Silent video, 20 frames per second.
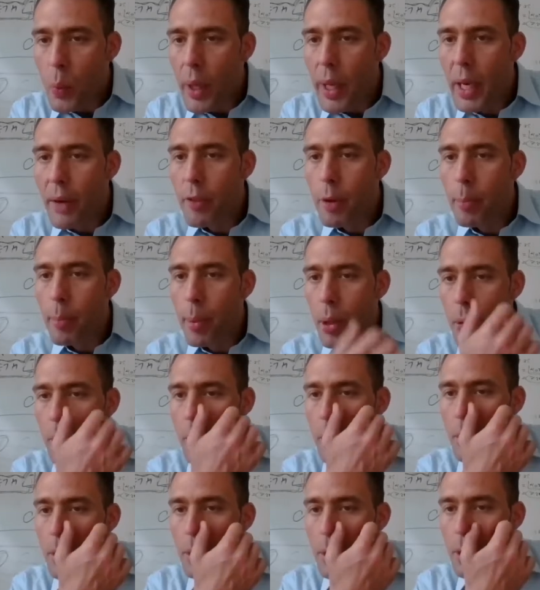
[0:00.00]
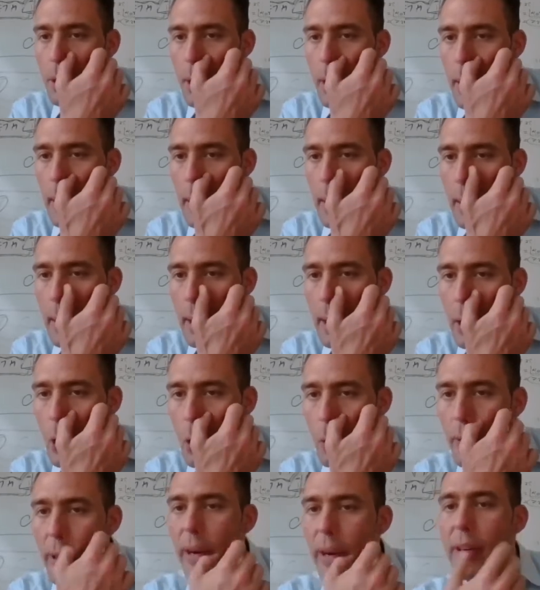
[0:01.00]
Whatever bonus
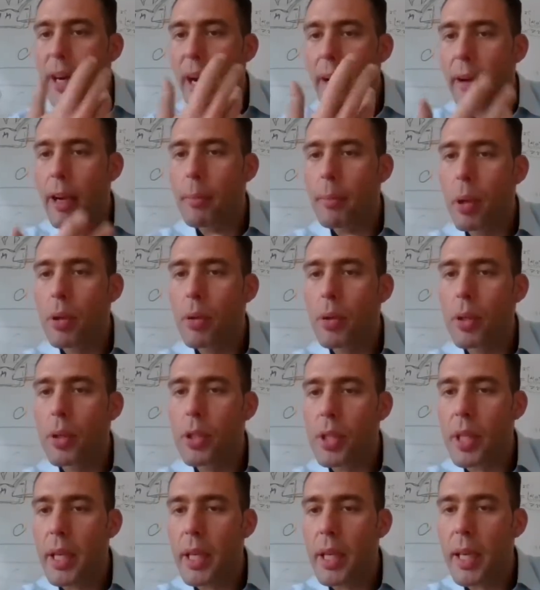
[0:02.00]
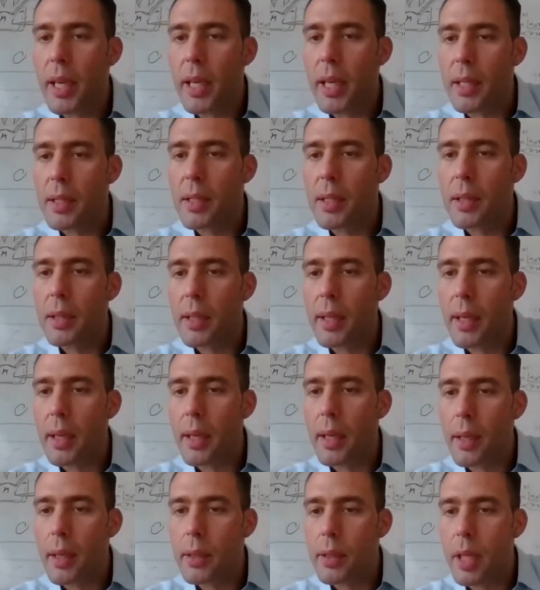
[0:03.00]
or whatever direct bonus,
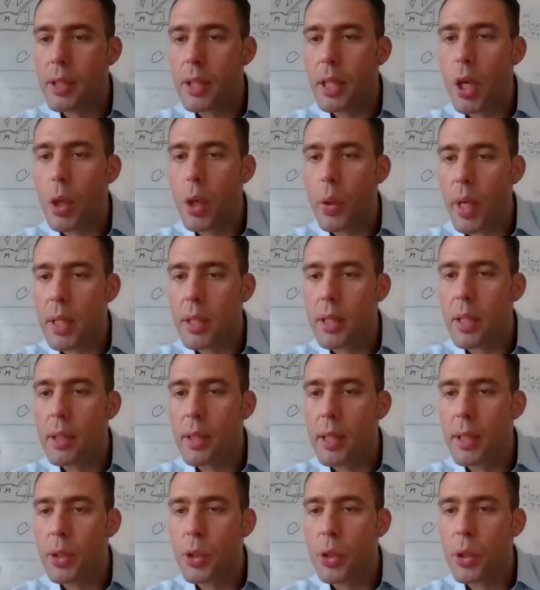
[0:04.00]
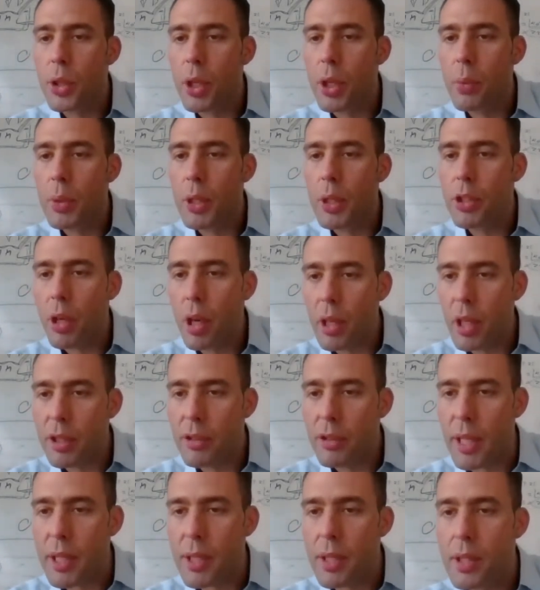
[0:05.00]
does it go instantly to your withdrawal
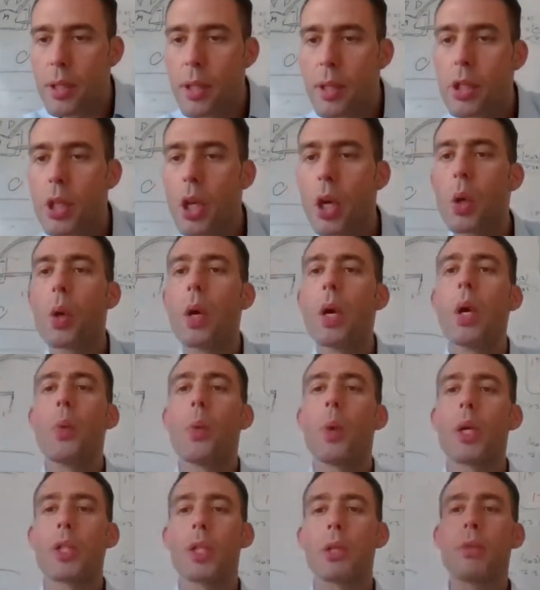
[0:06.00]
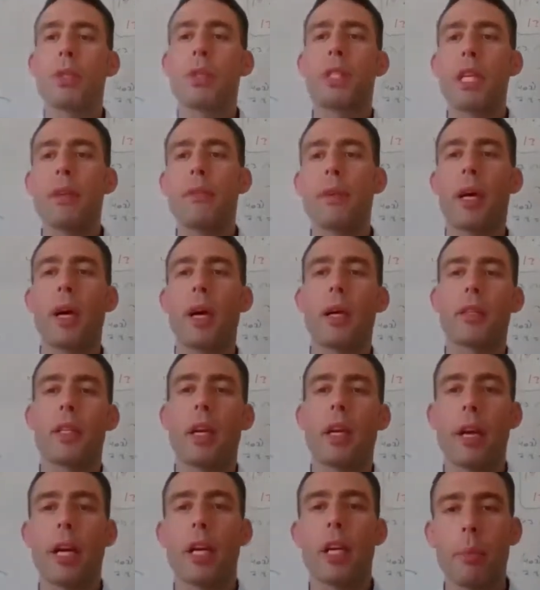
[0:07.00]
address? So once you receive a
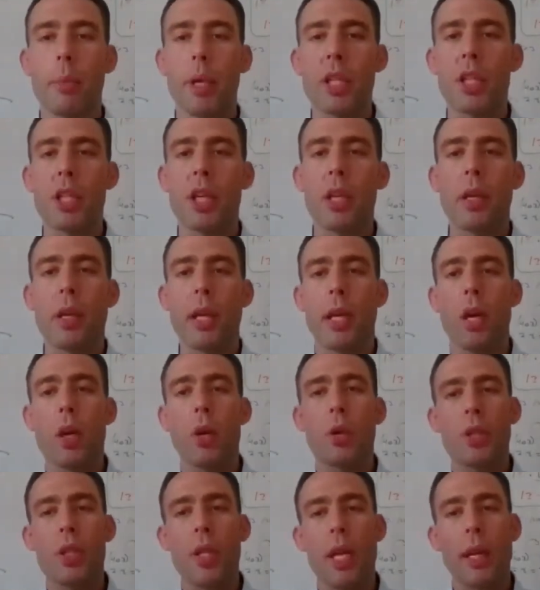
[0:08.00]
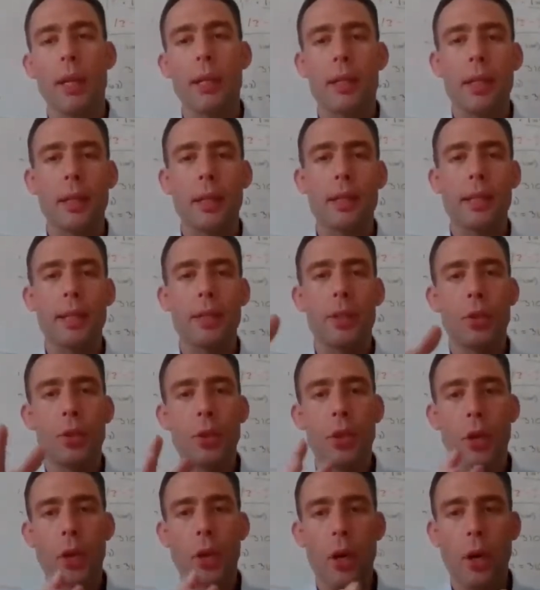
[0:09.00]
direct commission, it goes instantly
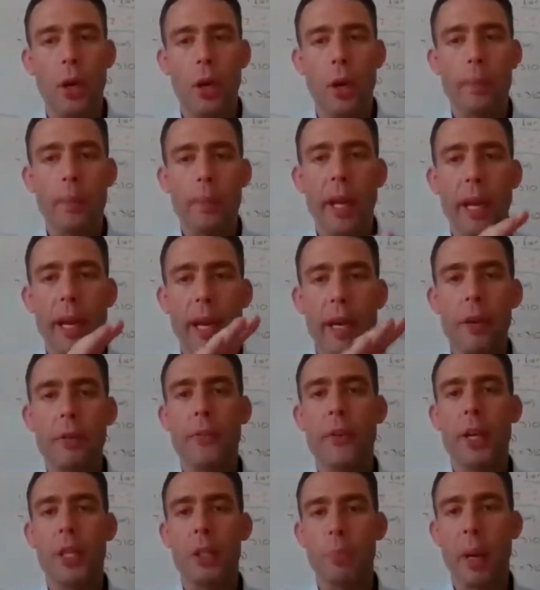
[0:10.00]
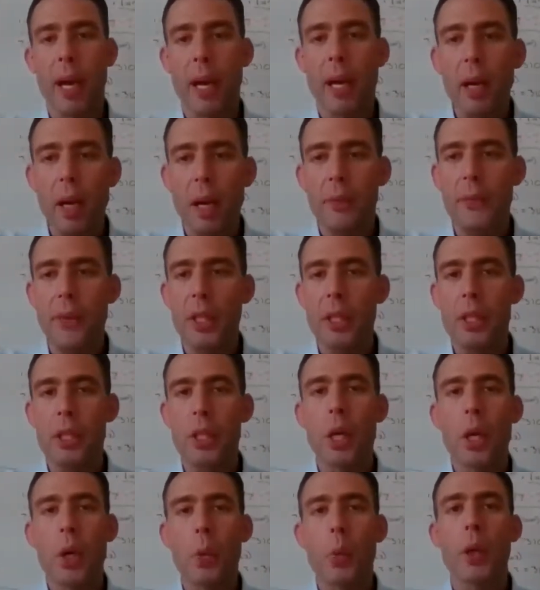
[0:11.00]
to your interface back
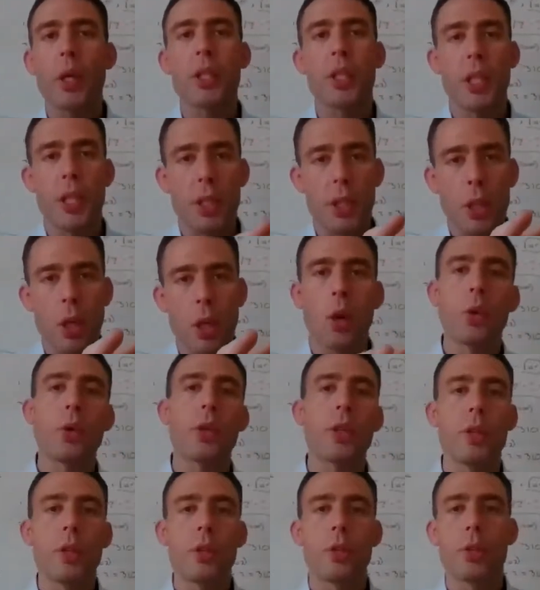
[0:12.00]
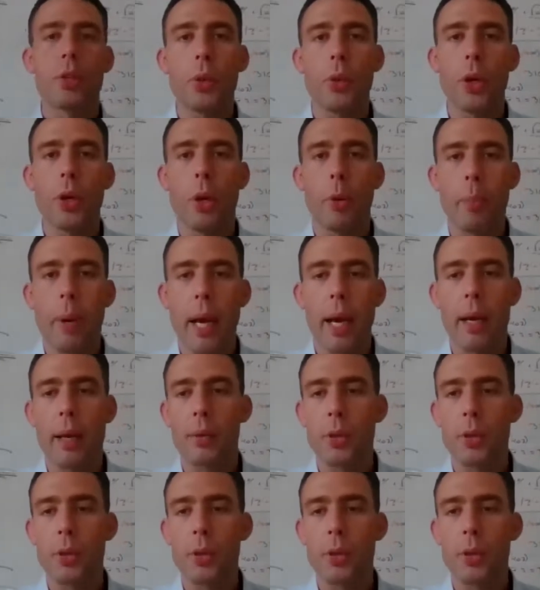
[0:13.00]
office, which is coded to your